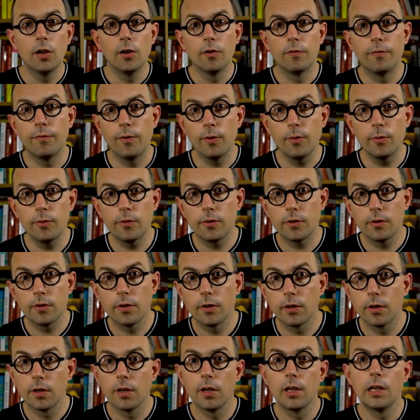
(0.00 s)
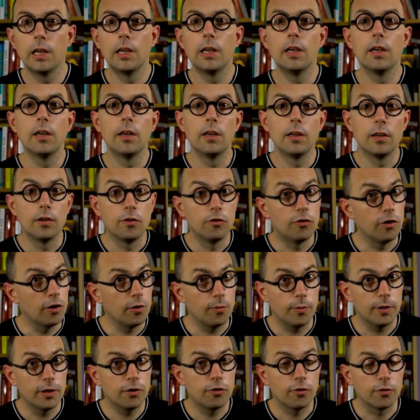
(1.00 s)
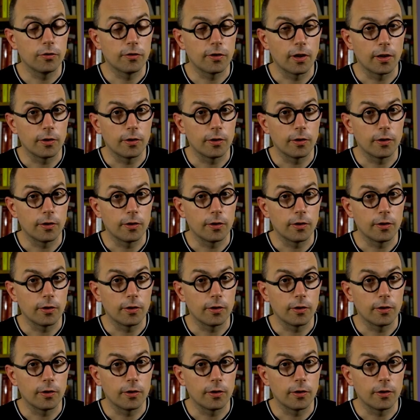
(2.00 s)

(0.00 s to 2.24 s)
First, generations